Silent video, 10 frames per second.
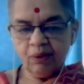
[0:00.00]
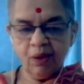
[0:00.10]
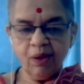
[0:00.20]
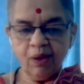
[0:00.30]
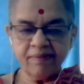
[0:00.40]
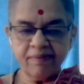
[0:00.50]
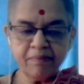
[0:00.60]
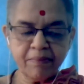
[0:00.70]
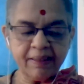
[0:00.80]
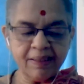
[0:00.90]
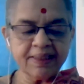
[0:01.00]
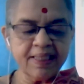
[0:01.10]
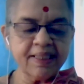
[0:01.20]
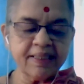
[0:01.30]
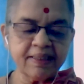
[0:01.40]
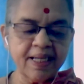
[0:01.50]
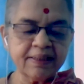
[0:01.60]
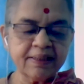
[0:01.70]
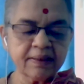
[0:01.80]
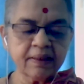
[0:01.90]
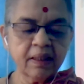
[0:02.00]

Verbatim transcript: or one may translate it as